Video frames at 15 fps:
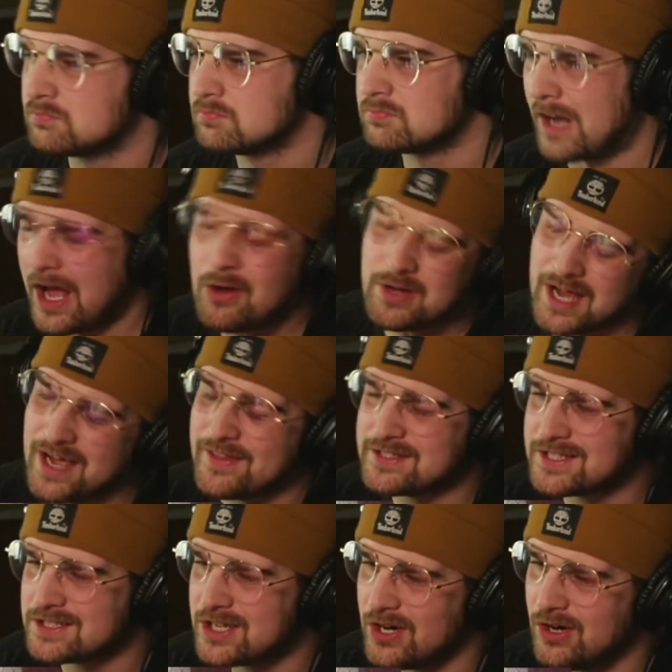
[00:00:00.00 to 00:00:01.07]
Okay,
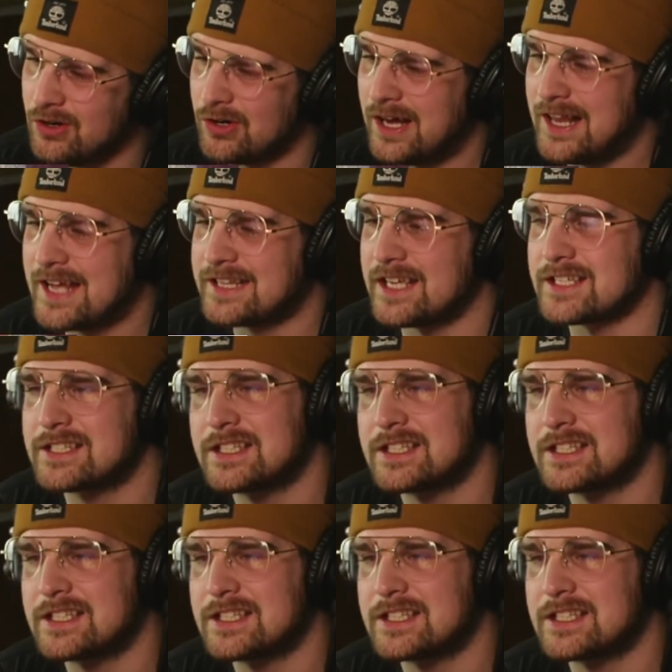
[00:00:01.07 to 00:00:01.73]
this is cool. I like this.